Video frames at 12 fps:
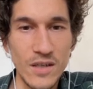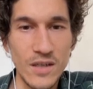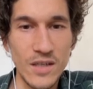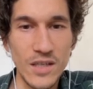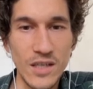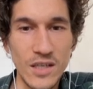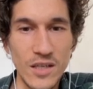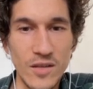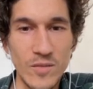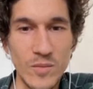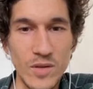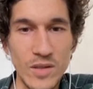He
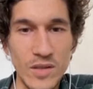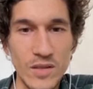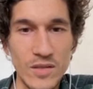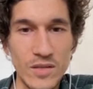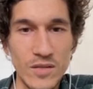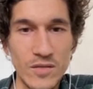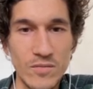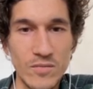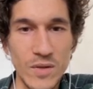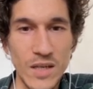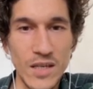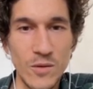can build
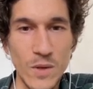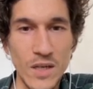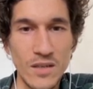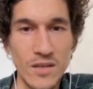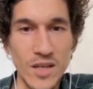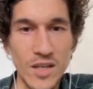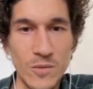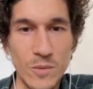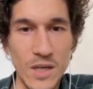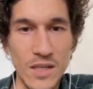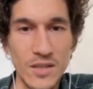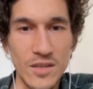
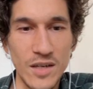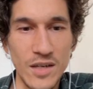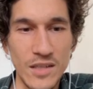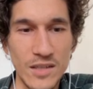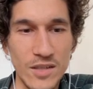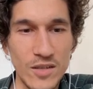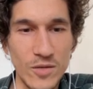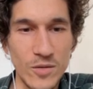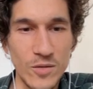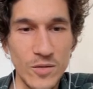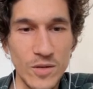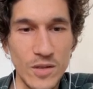anyways, right?
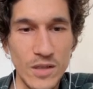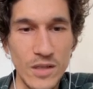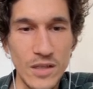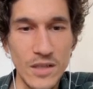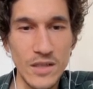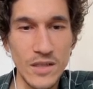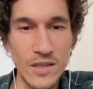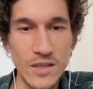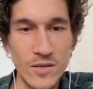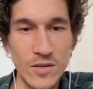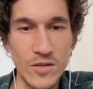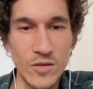So
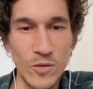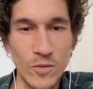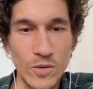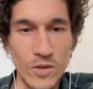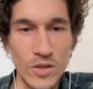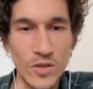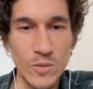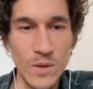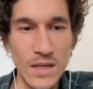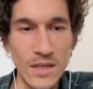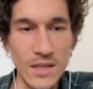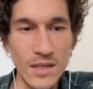let's go this
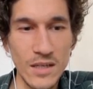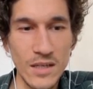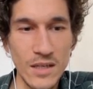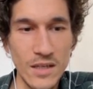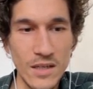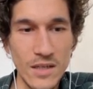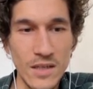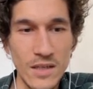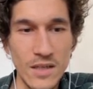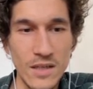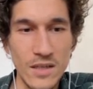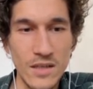way,
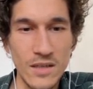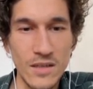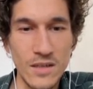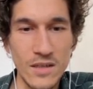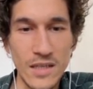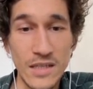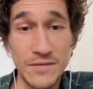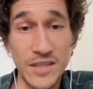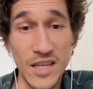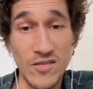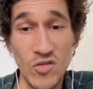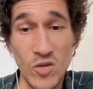and if
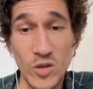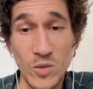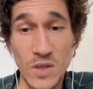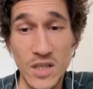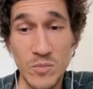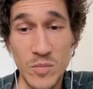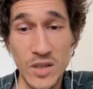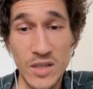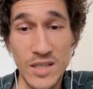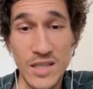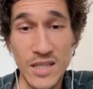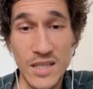10 rolls we can build a
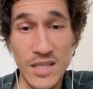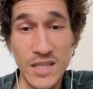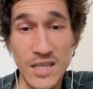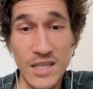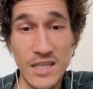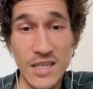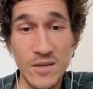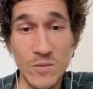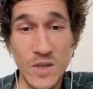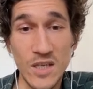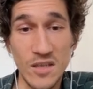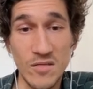city, and then we
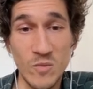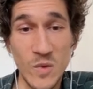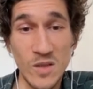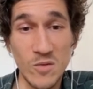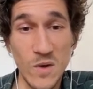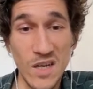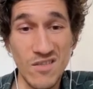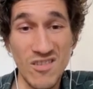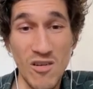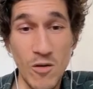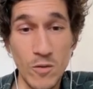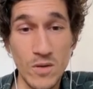can build 1
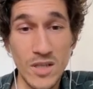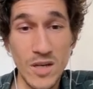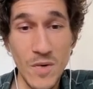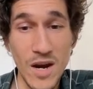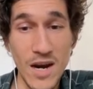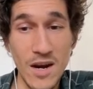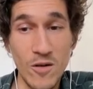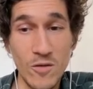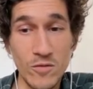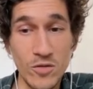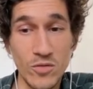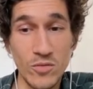road
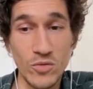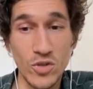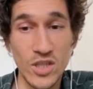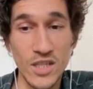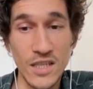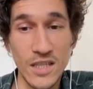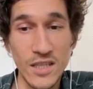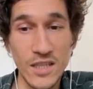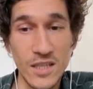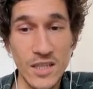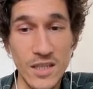somehow to steal it.